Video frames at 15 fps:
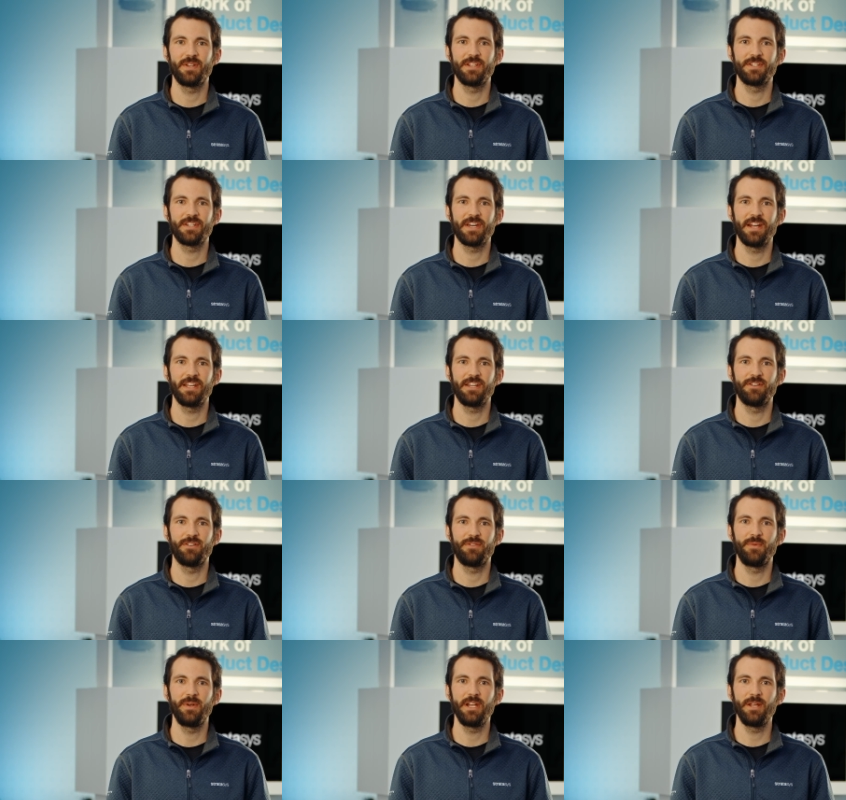when designing your
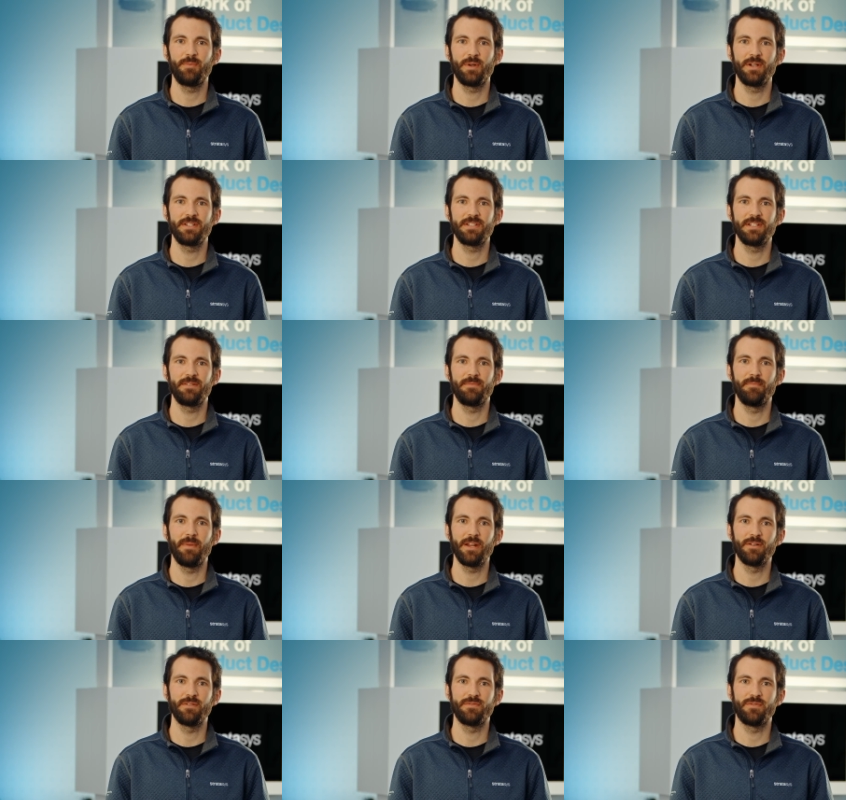3D printed
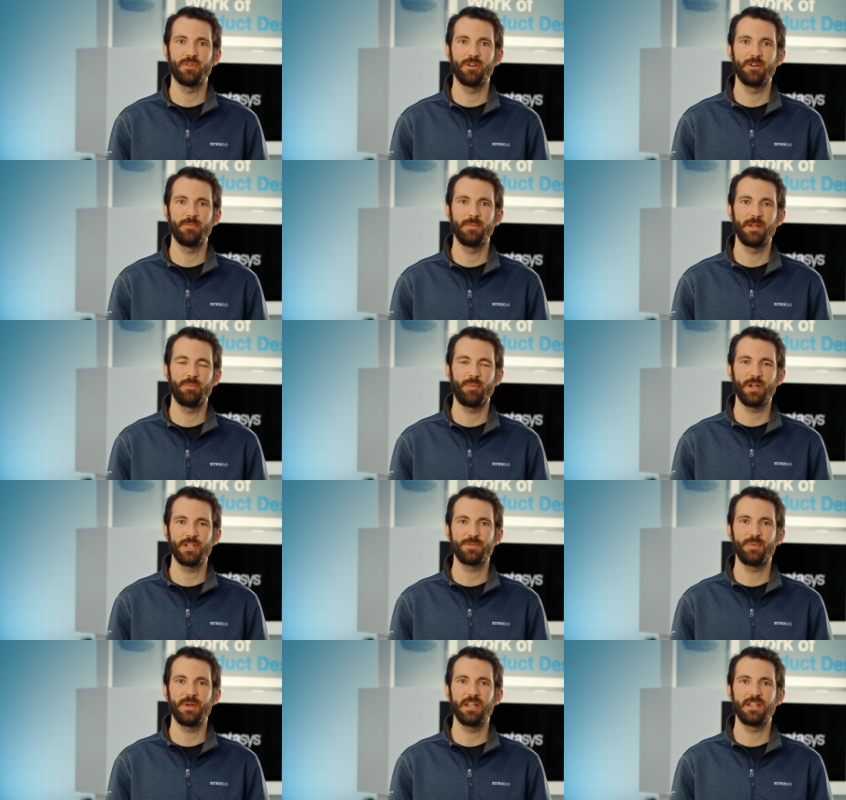metal form and press
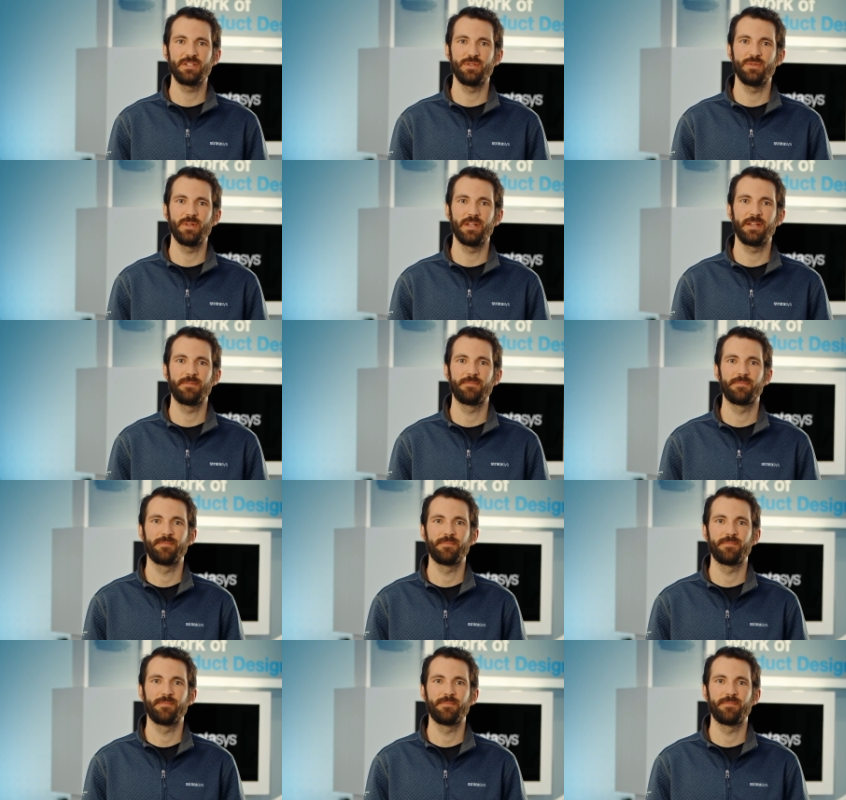brake tooling.